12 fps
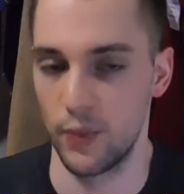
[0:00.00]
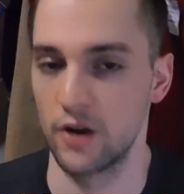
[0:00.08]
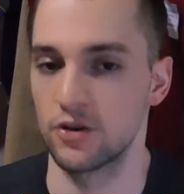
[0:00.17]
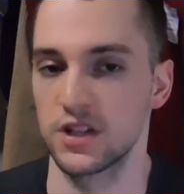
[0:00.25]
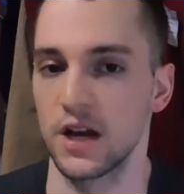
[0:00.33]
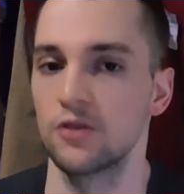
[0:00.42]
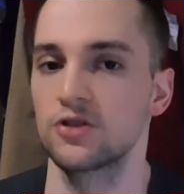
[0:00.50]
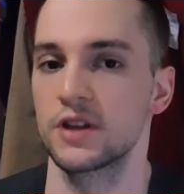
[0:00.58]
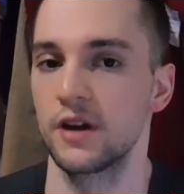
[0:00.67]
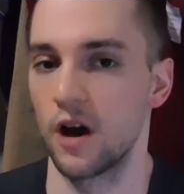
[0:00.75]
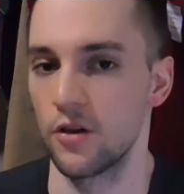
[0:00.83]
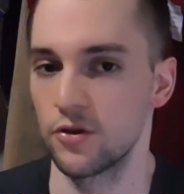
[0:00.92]
better sellers
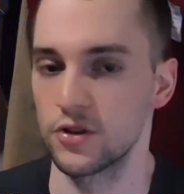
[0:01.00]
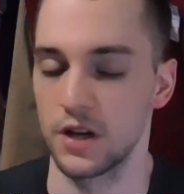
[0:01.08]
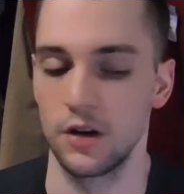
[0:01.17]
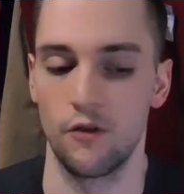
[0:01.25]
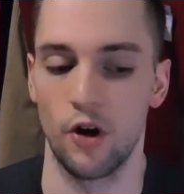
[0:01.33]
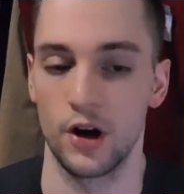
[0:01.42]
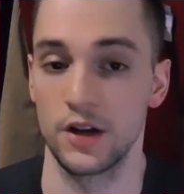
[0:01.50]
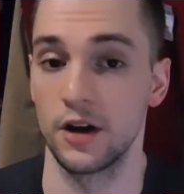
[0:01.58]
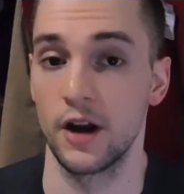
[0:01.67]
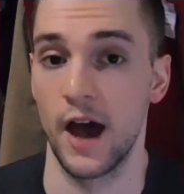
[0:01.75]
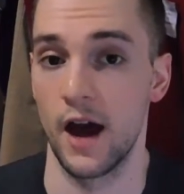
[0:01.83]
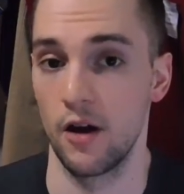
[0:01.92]
than others, and you've already
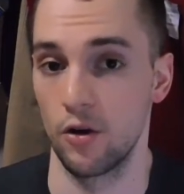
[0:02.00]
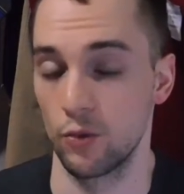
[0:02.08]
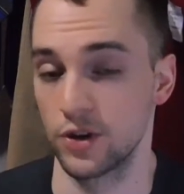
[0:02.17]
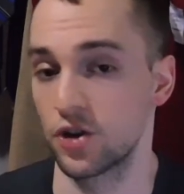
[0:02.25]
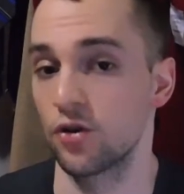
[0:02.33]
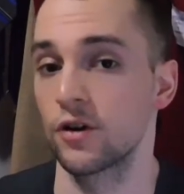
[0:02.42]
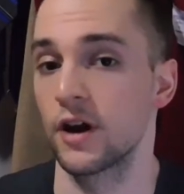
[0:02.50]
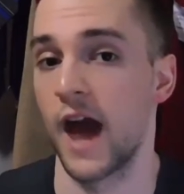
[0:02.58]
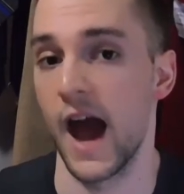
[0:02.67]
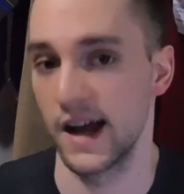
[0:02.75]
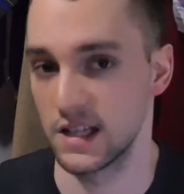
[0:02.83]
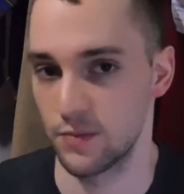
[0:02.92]
done a return on
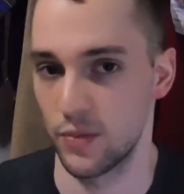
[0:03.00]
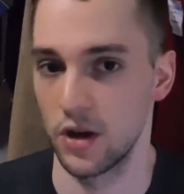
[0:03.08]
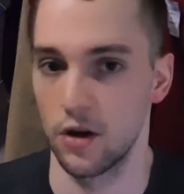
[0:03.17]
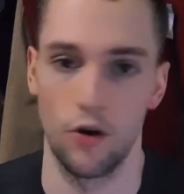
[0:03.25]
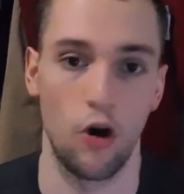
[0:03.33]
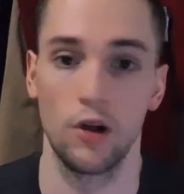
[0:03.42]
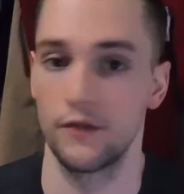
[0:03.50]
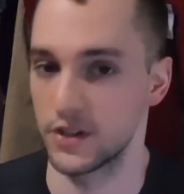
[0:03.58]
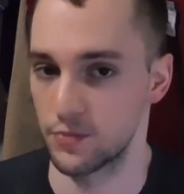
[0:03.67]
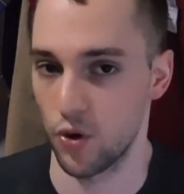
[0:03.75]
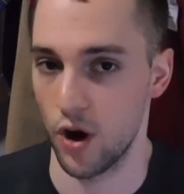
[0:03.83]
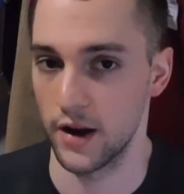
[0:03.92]
ad spend on all of
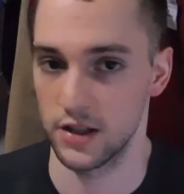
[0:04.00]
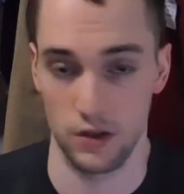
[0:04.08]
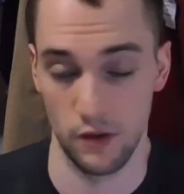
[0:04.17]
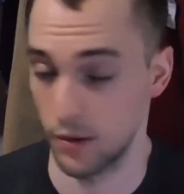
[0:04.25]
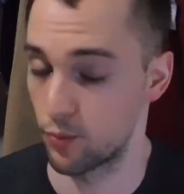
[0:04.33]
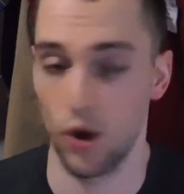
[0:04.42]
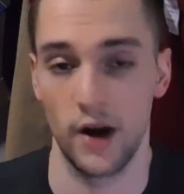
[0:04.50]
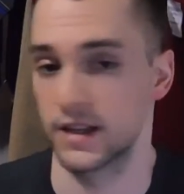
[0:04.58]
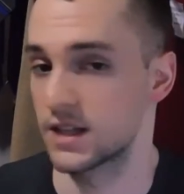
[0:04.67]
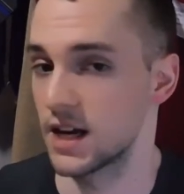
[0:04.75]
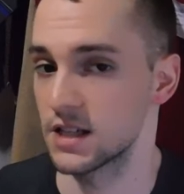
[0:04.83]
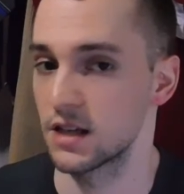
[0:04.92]
these products, you've done
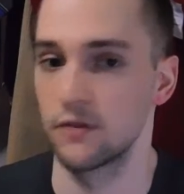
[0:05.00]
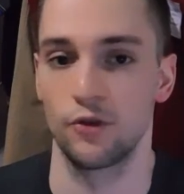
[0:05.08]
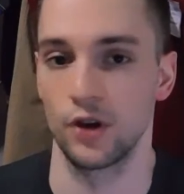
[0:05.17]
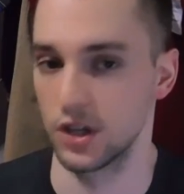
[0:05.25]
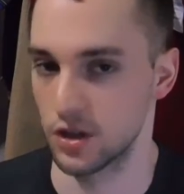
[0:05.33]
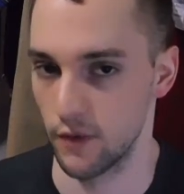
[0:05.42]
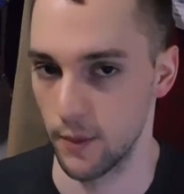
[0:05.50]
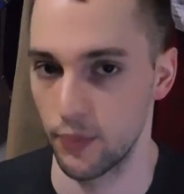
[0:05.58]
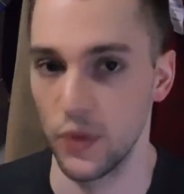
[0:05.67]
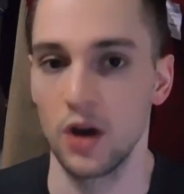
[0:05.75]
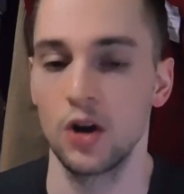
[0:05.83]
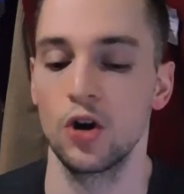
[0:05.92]
product testing for each of them,
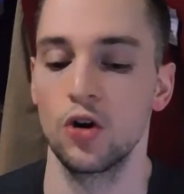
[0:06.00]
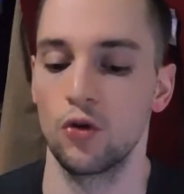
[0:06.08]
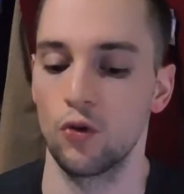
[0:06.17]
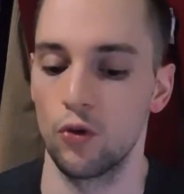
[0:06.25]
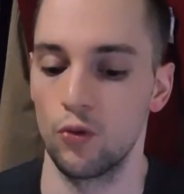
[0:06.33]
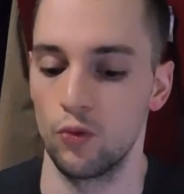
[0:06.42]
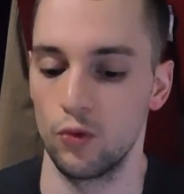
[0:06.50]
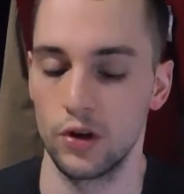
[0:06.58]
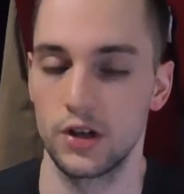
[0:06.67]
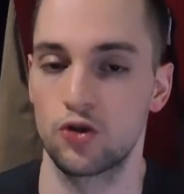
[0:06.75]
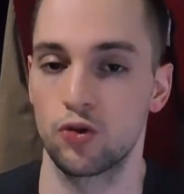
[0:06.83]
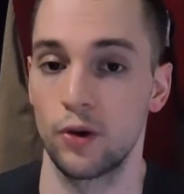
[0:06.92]

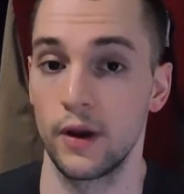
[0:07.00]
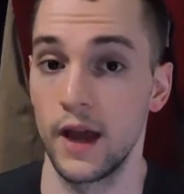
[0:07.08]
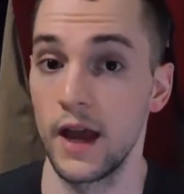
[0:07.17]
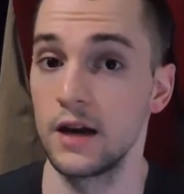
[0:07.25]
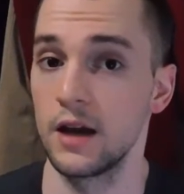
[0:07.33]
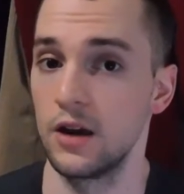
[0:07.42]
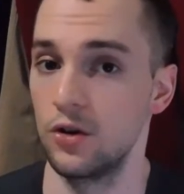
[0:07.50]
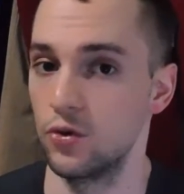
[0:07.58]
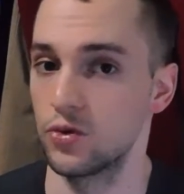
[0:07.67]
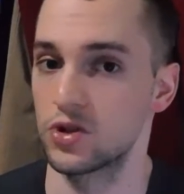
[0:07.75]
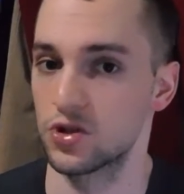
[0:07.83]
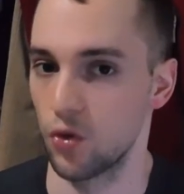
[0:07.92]
create a
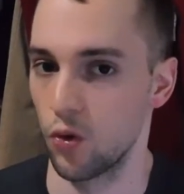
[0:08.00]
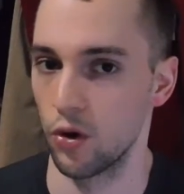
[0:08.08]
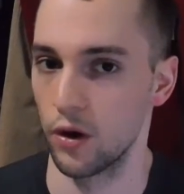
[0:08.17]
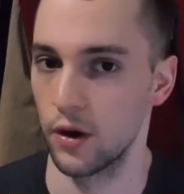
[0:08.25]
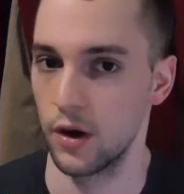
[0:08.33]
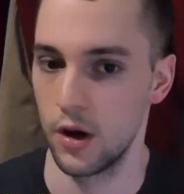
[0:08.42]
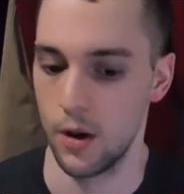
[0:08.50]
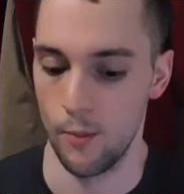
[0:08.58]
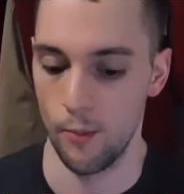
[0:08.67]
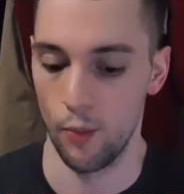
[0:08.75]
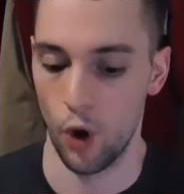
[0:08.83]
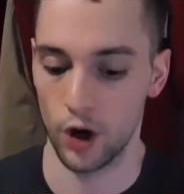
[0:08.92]
new store
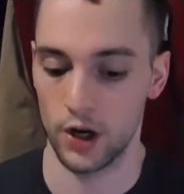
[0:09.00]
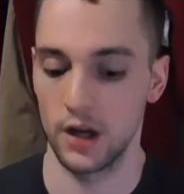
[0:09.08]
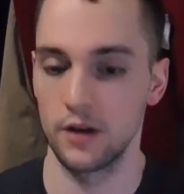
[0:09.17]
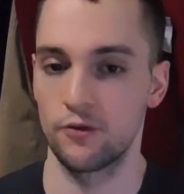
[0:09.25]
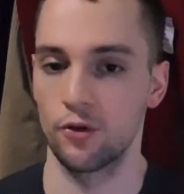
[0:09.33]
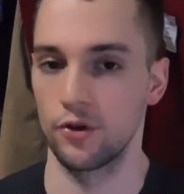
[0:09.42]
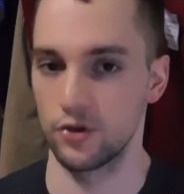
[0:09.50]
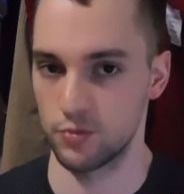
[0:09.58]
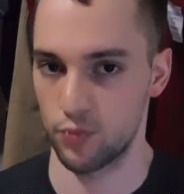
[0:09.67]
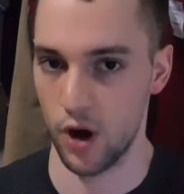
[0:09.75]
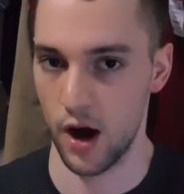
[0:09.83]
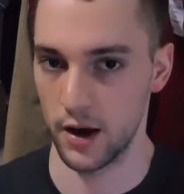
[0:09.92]
marketed for those
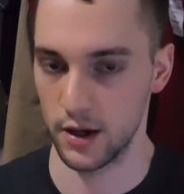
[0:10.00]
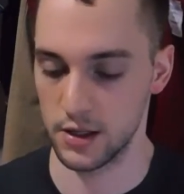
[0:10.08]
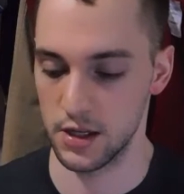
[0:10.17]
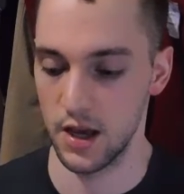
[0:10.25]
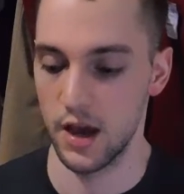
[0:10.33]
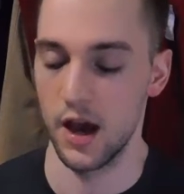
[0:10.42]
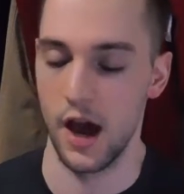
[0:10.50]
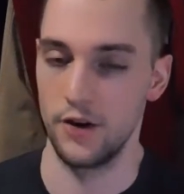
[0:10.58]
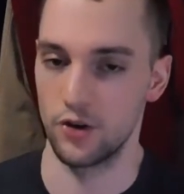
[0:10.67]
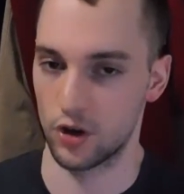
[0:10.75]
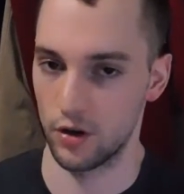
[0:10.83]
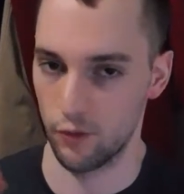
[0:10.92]
products, and
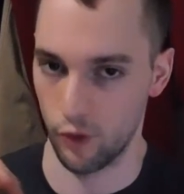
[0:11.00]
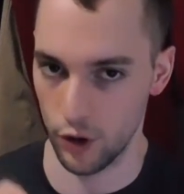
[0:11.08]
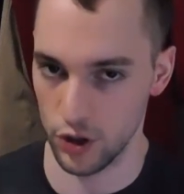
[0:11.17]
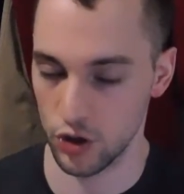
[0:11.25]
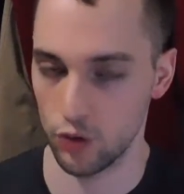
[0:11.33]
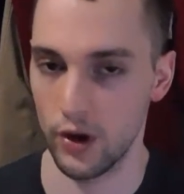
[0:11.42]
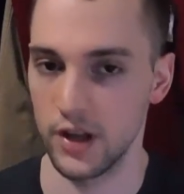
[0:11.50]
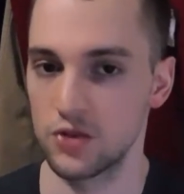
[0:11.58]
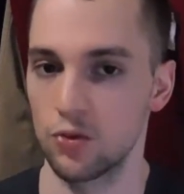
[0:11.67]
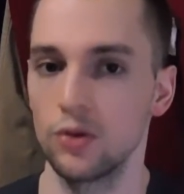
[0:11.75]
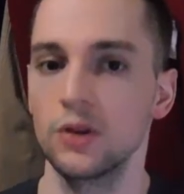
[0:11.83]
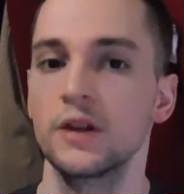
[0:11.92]
your conversion
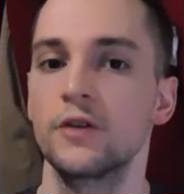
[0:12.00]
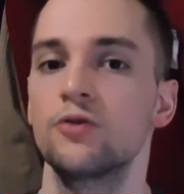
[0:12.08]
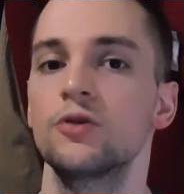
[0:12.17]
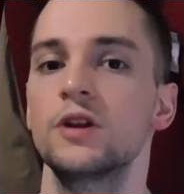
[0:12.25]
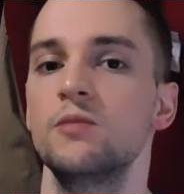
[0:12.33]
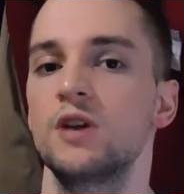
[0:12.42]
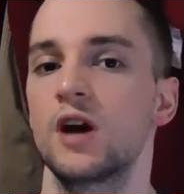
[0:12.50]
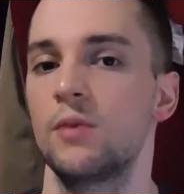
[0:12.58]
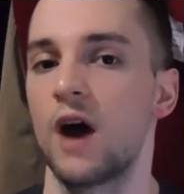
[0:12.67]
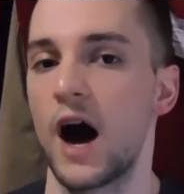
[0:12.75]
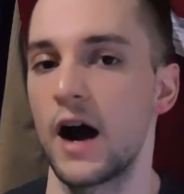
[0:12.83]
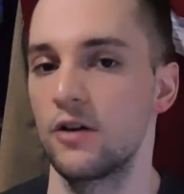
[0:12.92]
rates will literally become
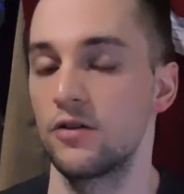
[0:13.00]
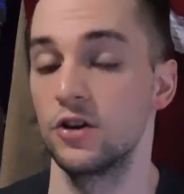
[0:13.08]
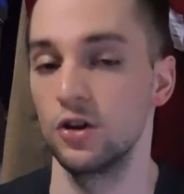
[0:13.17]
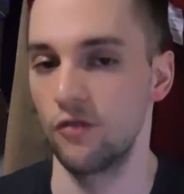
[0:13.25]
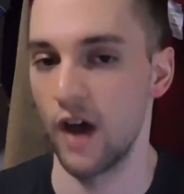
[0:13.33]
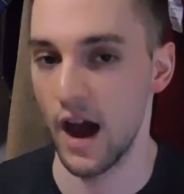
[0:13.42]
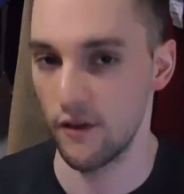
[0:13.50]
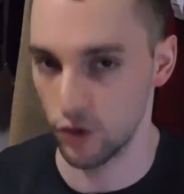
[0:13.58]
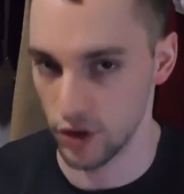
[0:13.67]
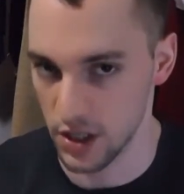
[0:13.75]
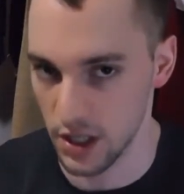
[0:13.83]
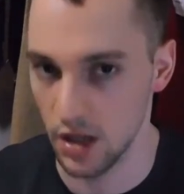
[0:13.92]
higher than you've
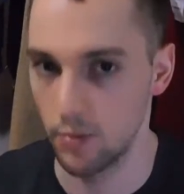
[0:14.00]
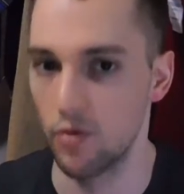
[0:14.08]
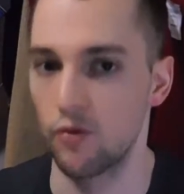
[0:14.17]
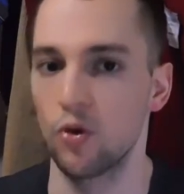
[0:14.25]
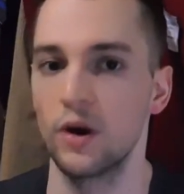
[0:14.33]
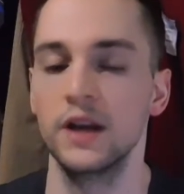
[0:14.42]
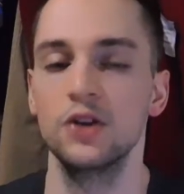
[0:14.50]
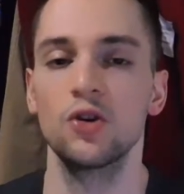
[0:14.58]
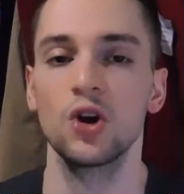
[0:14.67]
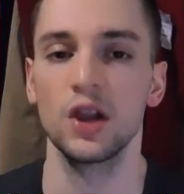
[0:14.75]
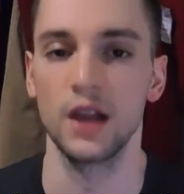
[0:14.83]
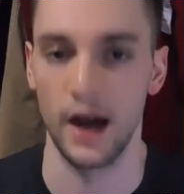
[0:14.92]
ever seen them before in
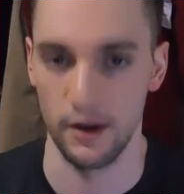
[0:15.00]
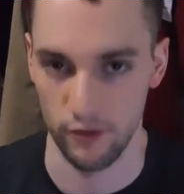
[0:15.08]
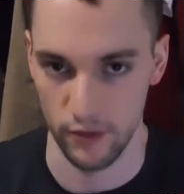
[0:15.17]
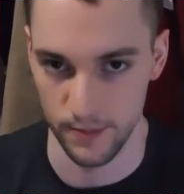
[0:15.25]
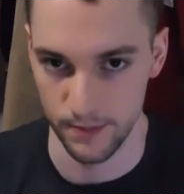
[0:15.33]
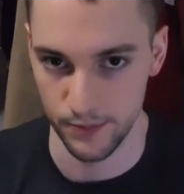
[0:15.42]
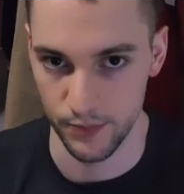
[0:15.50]
your life.